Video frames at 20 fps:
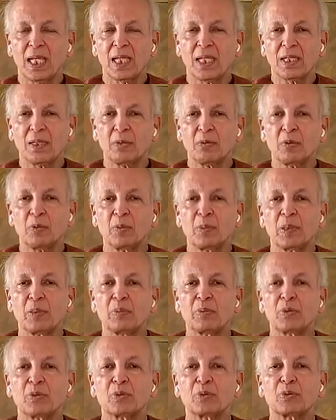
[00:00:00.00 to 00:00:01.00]
You will be
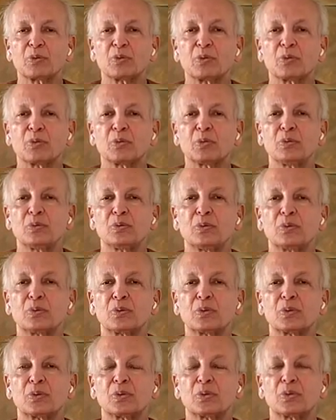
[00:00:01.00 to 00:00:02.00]
able to do
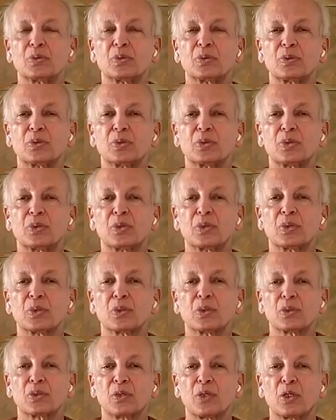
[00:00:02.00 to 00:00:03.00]

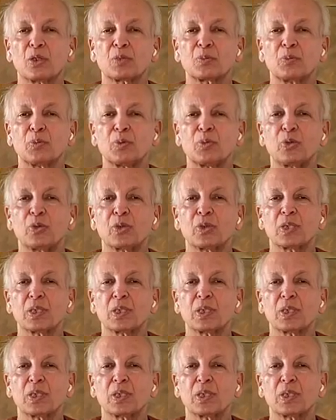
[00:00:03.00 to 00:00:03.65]
a lot more,